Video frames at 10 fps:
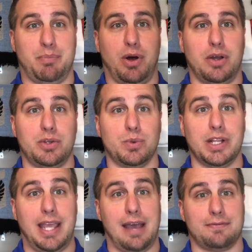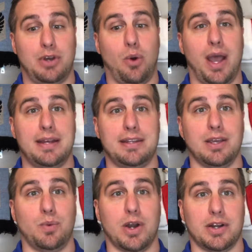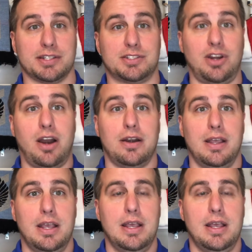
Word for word: Paul, and you really have no idea where to start.